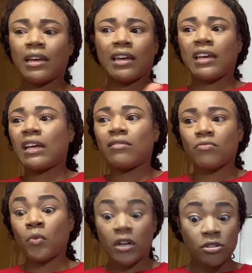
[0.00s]
and
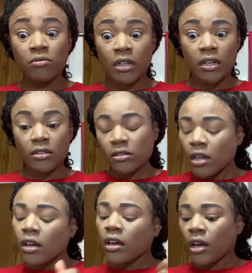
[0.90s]
wash your hands,
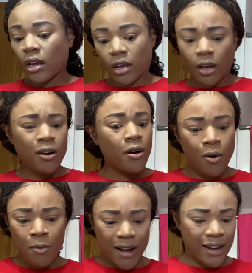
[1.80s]
and
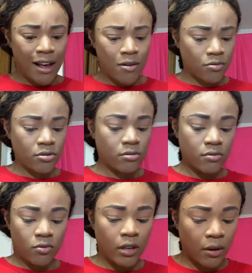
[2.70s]
go back out.
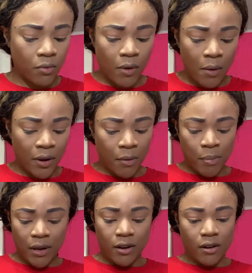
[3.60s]
Like, why we up
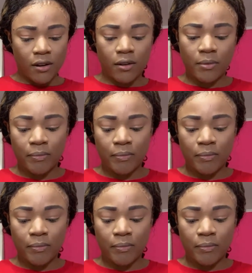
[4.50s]
in here?